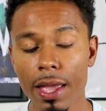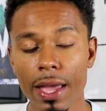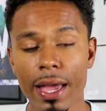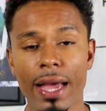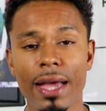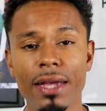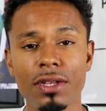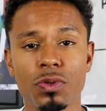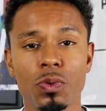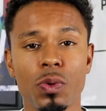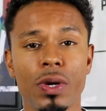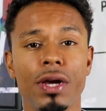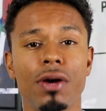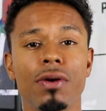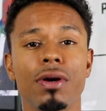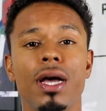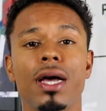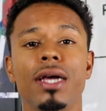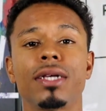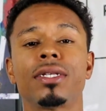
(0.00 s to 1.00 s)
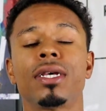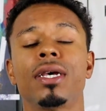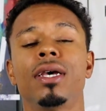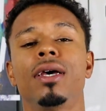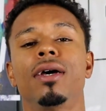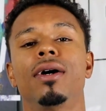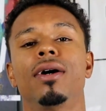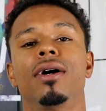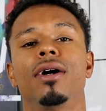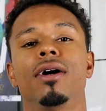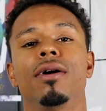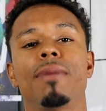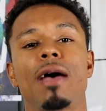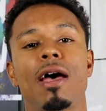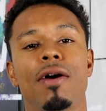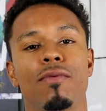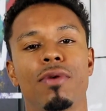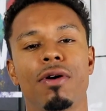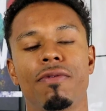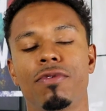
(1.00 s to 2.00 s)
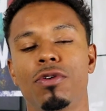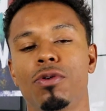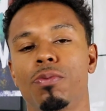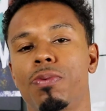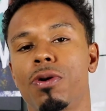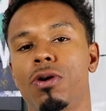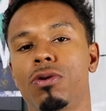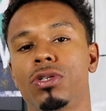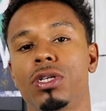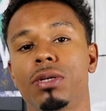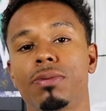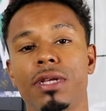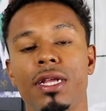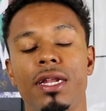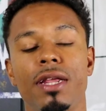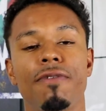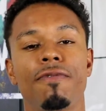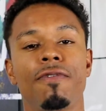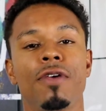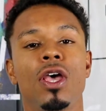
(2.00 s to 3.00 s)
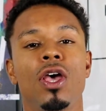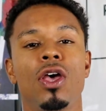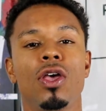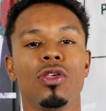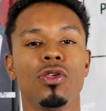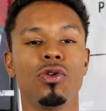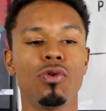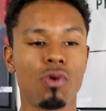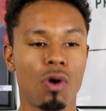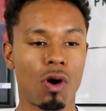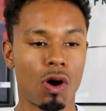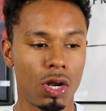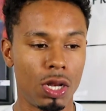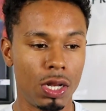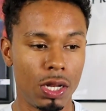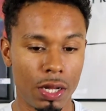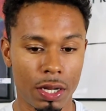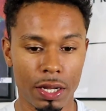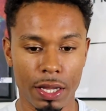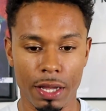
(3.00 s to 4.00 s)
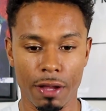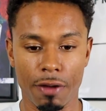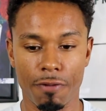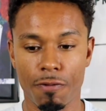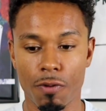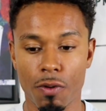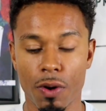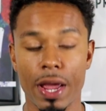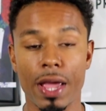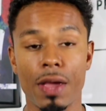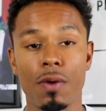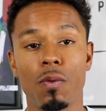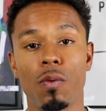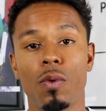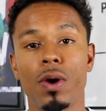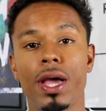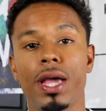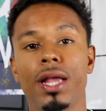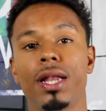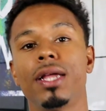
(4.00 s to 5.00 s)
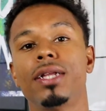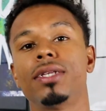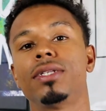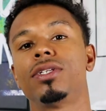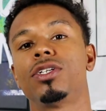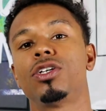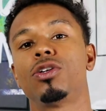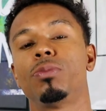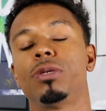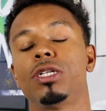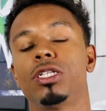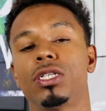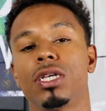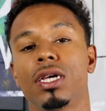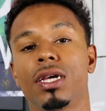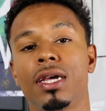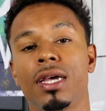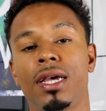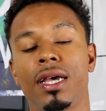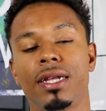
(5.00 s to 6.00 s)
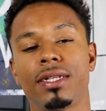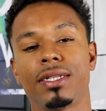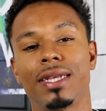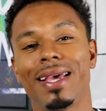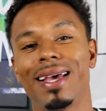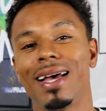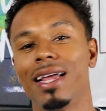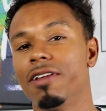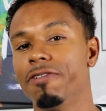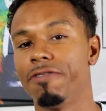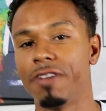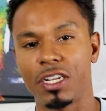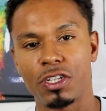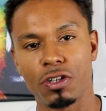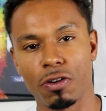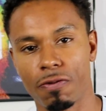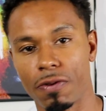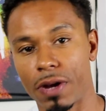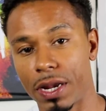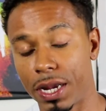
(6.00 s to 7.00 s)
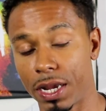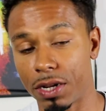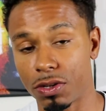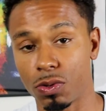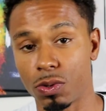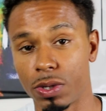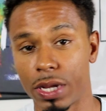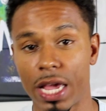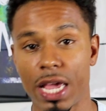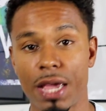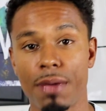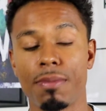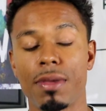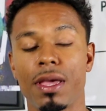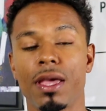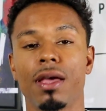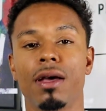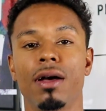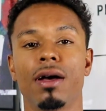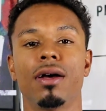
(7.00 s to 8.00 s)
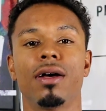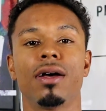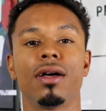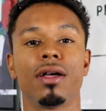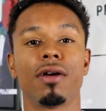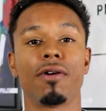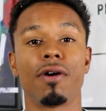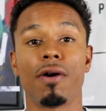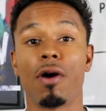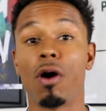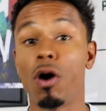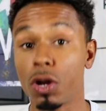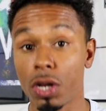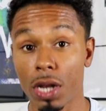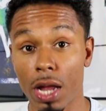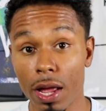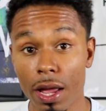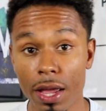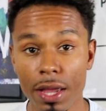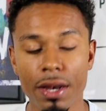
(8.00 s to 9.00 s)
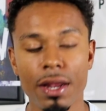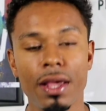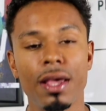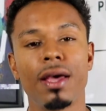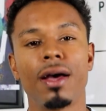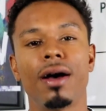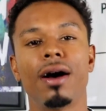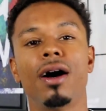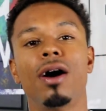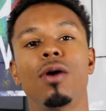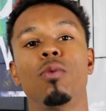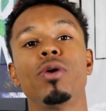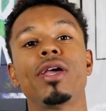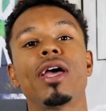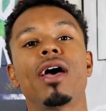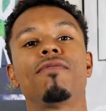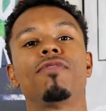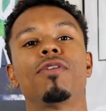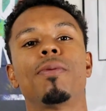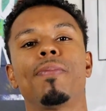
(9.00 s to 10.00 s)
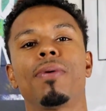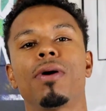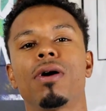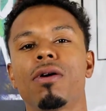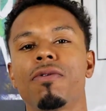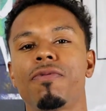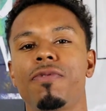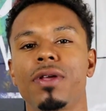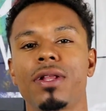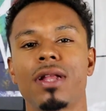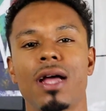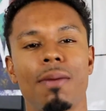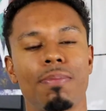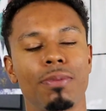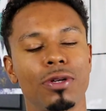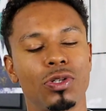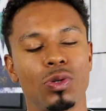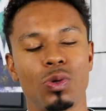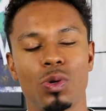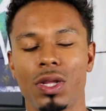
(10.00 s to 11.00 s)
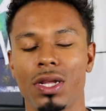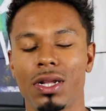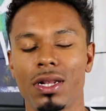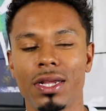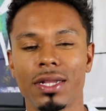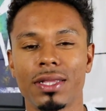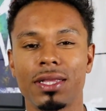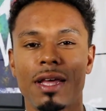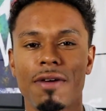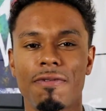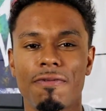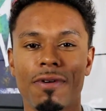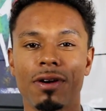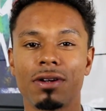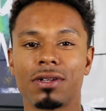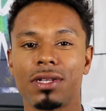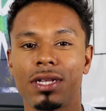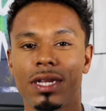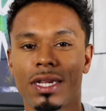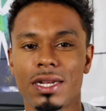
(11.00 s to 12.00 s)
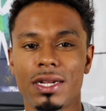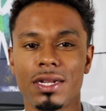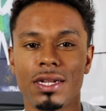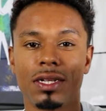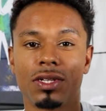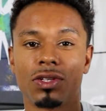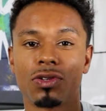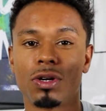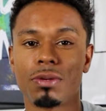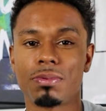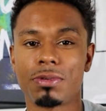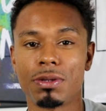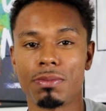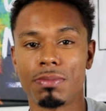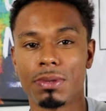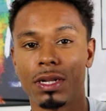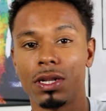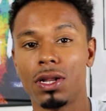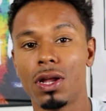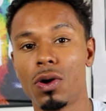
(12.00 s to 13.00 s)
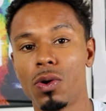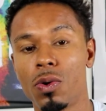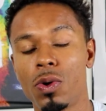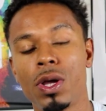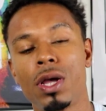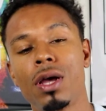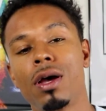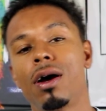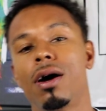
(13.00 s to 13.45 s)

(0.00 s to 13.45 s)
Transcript: as well, guys, at Revenue Pro Tips. And if you are looking for a way, ladies and gentlemen, to elevate your financial game online, we have the perfect opportunity. Click that first link in the description below.